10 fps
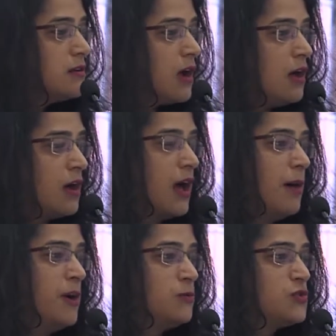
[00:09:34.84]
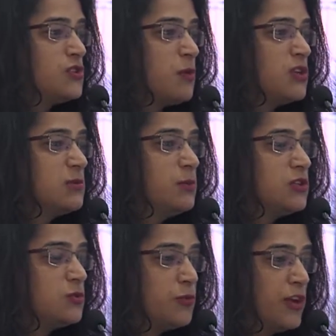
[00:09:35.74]
Hungama was responsible
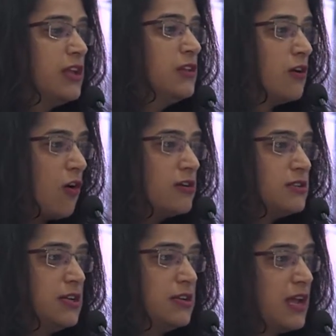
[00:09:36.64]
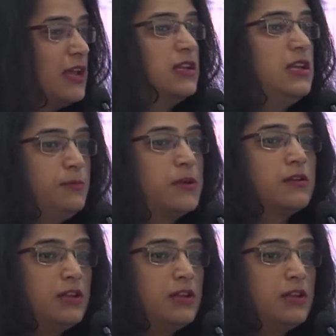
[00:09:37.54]
to bring in the content and keep it,